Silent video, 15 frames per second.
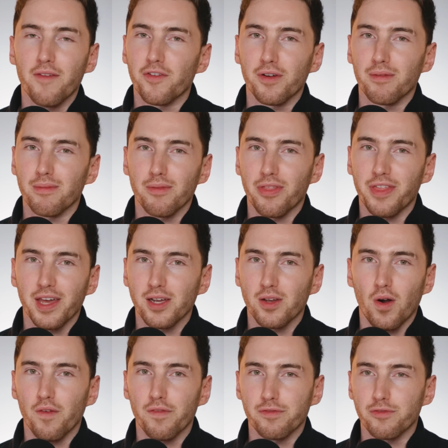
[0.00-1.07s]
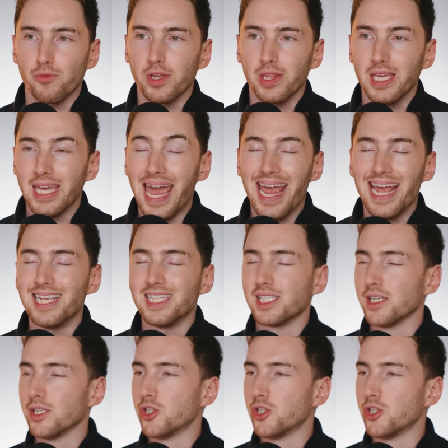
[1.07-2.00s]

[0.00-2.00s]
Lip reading: ever think of, really. It is